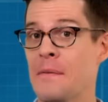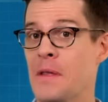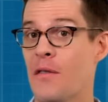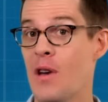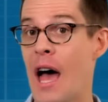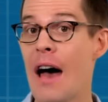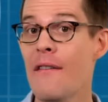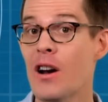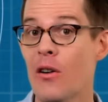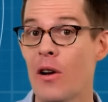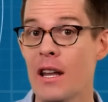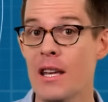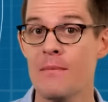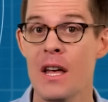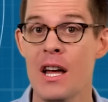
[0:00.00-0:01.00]
If you haven't
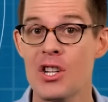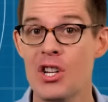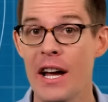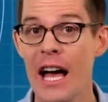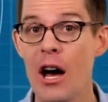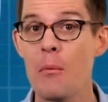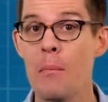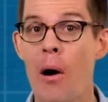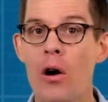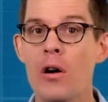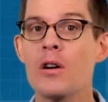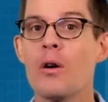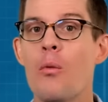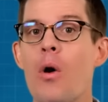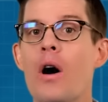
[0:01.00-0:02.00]
already, check out
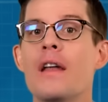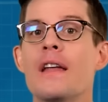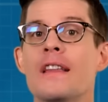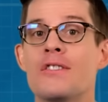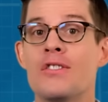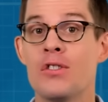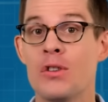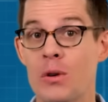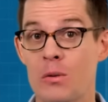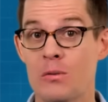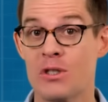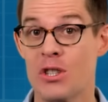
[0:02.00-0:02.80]
part one and two